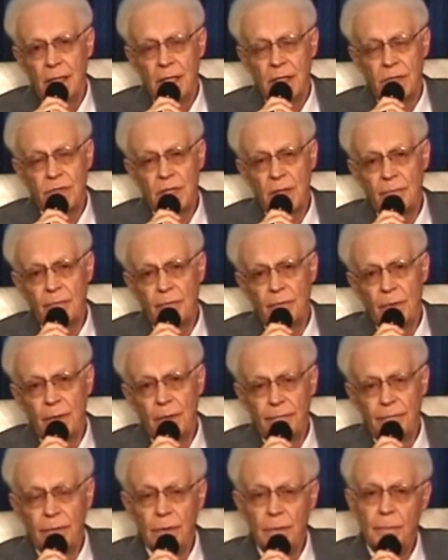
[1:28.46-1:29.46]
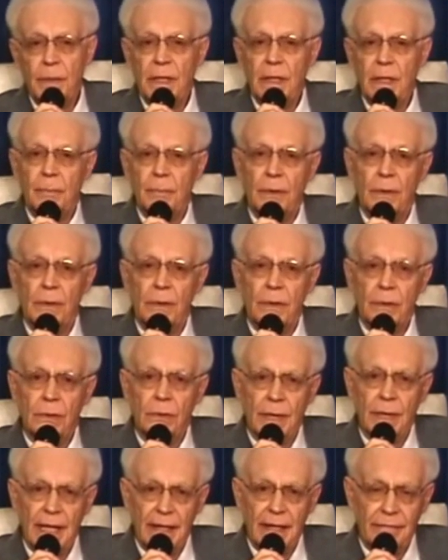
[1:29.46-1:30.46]
except for a few people
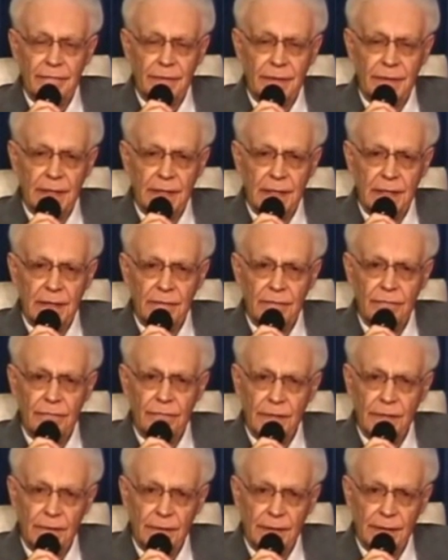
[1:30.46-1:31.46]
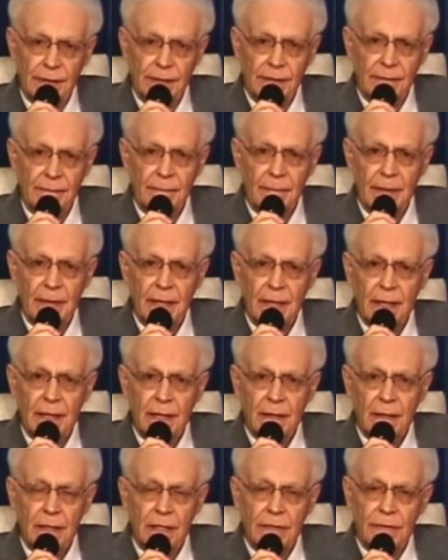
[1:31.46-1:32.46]
who have the feeling
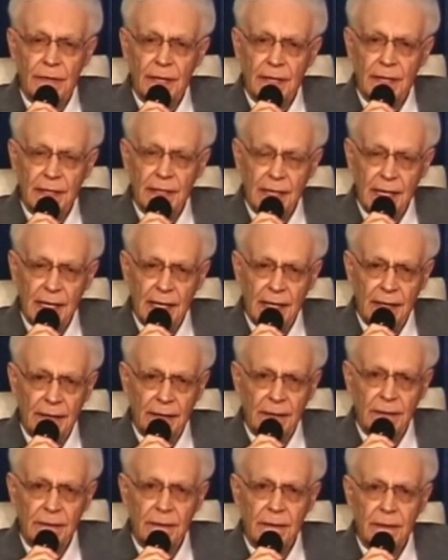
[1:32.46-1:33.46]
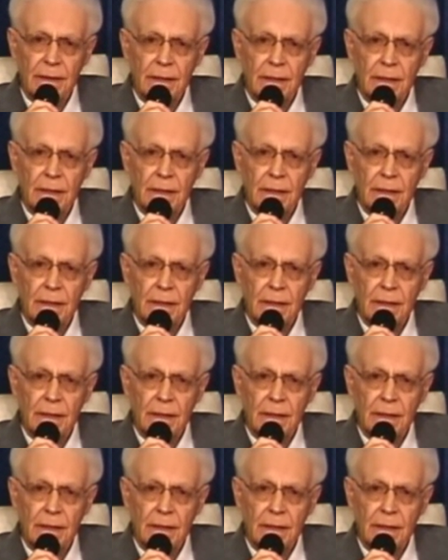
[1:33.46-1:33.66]
that they can